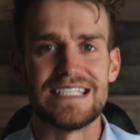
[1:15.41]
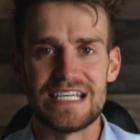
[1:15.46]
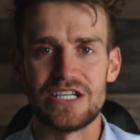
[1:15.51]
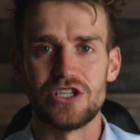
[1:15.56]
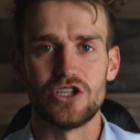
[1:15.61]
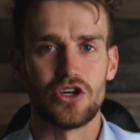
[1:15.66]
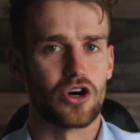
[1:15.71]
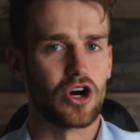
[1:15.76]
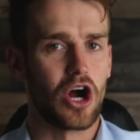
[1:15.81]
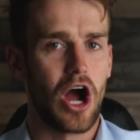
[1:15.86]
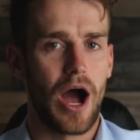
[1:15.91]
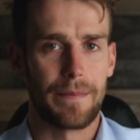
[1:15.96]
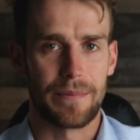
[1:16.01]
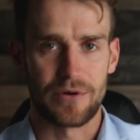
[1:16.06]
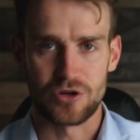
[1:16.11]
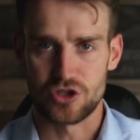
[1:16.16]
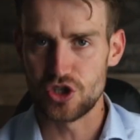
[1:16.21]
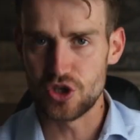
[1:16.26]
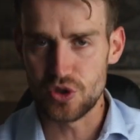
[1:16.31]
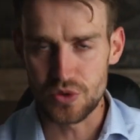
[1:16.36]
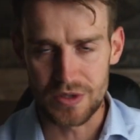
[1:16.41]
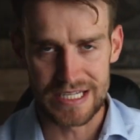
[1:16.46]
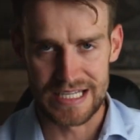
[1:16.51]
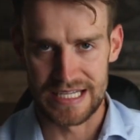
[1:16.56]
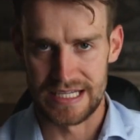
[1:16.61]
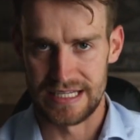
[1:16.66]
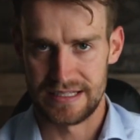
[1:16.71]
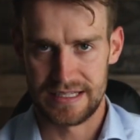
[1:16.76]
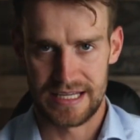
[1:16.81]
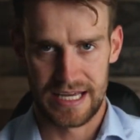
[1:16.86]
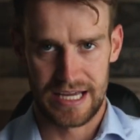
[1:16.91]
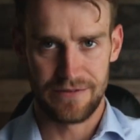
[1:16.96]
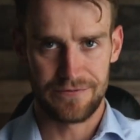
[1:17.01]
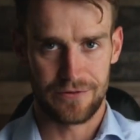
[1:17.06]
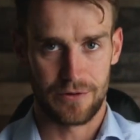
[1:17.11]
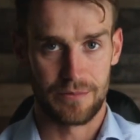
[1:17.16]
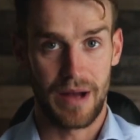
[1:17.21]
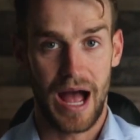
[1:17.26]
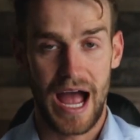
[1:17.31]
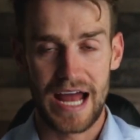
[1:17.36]
deal or opportunity. Okay,
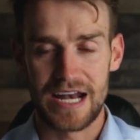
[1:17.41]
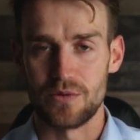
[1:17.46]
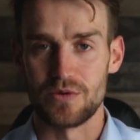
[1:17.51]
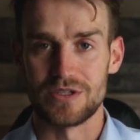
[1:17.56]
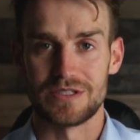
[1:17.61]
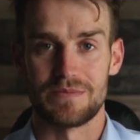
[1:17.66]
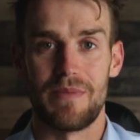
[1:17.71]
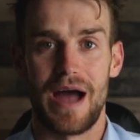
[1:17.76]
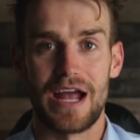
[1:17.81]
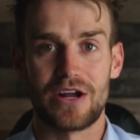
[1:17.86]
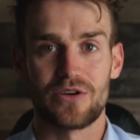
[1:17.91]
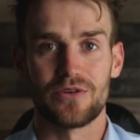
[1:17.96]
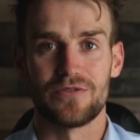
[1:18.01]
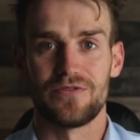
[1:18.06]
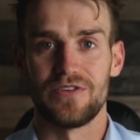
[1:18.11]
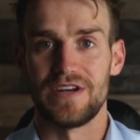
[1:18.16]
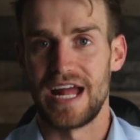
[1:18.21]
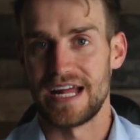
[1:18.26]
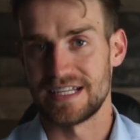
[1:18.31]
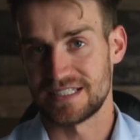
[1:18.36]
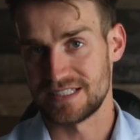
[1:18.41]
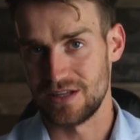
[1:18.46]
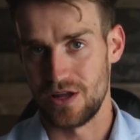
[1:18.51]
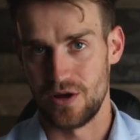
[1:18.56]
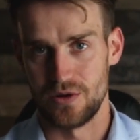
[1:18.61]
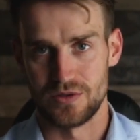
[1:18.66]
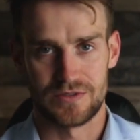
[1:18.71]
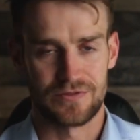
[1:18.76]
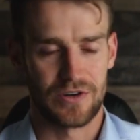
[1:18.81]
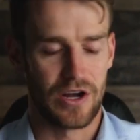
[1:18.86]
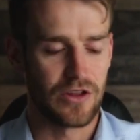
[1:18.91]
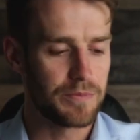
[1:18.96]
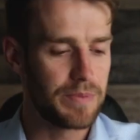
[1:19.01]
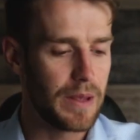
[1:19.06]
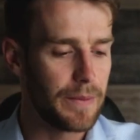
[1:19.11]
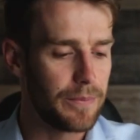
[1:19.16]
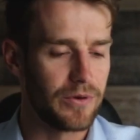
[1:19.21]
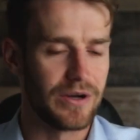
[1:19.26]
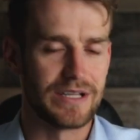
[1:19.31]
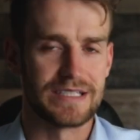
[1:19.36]
for mine it was microfinance loans. For other
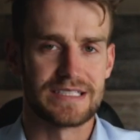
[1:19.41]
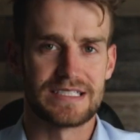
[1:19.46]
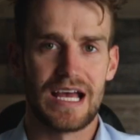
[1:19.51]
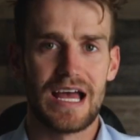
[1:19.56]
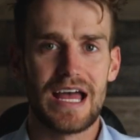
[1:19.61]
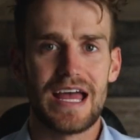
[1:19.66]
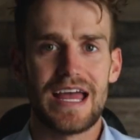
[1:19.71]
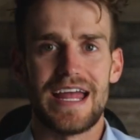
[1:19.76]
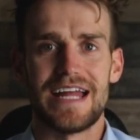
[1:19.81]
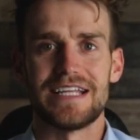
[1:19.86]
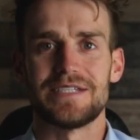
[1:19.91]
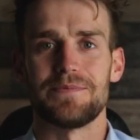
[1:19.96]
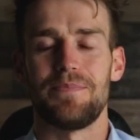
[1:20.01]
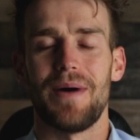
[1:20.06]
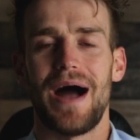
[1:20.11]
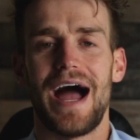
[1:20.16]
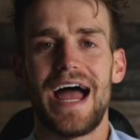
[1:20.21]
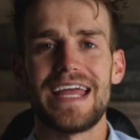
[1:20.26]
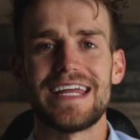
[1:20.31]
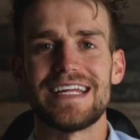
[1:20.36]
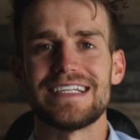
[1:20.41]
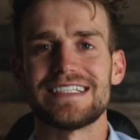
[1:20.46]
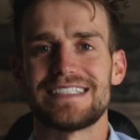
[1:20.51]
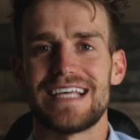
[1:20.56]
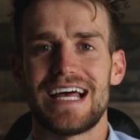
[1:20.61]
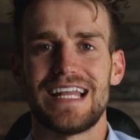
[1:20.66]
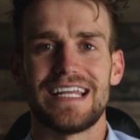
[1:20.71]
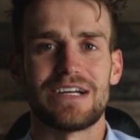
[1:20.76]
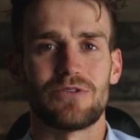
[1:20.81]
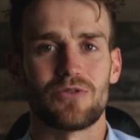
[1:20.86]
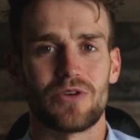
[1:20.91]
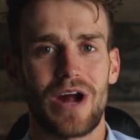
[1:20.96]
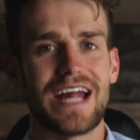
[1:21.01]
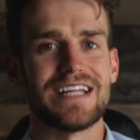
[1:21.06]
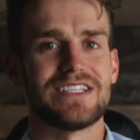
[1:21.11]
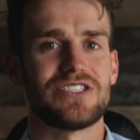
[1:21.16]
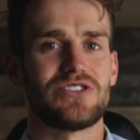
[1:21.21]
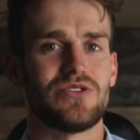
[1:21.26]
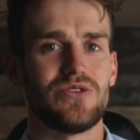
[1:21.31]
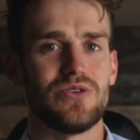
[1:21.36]
people, it's it's buying and selling
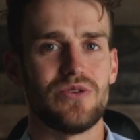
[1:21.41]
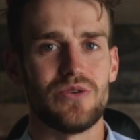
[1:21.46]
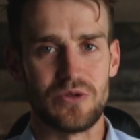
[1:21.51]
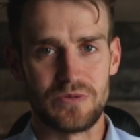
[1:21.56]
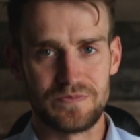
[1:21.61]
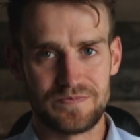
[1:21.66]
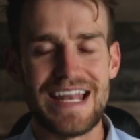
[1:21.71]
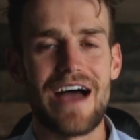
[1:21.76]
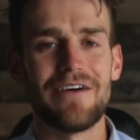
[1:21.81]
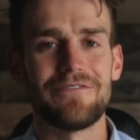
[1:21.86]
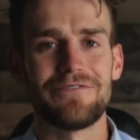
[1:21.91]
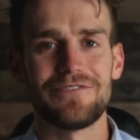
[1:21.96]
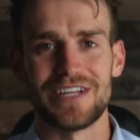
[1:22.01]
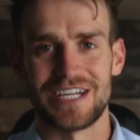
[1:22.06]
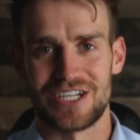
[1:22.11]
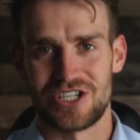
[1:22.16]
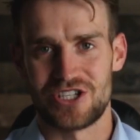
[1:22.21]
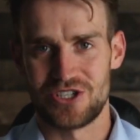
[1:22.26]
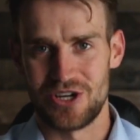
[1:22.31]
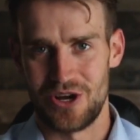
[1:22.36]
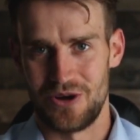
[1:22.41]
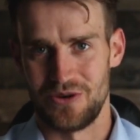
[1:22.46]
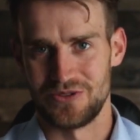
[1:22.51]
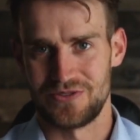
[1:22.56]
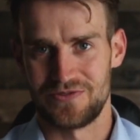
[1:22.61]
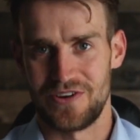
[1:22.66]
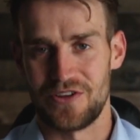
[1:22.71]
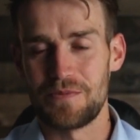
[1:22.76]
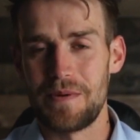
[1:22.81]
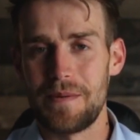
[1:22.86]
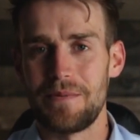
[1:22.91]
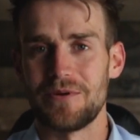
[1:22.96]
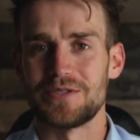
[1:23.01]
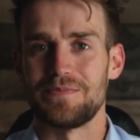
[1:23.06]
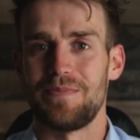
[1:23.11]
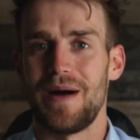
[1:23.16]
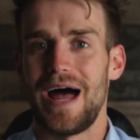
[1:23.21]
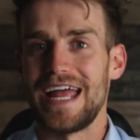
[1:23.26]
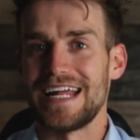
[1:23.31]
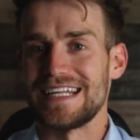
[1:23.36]
rights to Netflix shows. For other people, it's
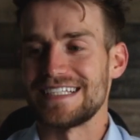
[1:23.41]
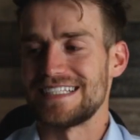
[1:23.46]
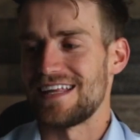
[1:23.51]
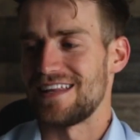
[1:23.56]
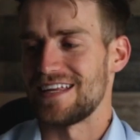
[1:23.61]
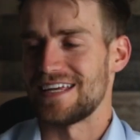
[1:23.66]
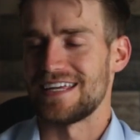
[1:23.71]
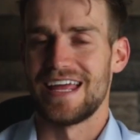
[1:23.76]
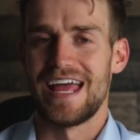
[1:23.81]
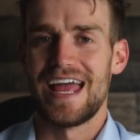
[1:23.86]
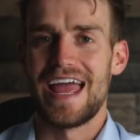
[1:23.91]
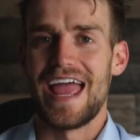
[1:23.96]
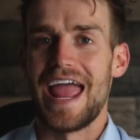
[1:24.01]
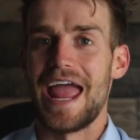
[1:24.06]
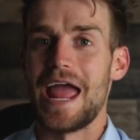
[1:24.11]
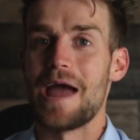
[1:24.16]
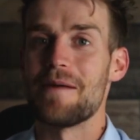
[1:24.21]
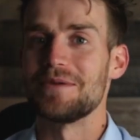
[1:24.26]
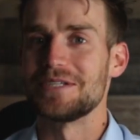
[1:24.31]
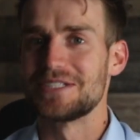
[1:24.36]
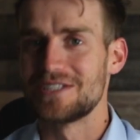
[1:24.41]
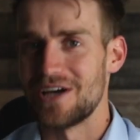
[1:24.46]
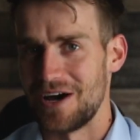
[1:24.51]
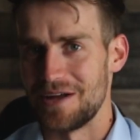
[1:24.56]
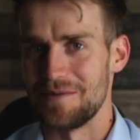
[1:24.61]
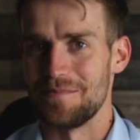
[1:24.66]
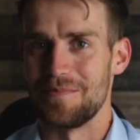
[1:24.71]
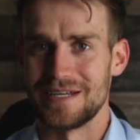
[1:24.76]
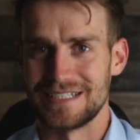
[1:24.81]
buying and selling Amazon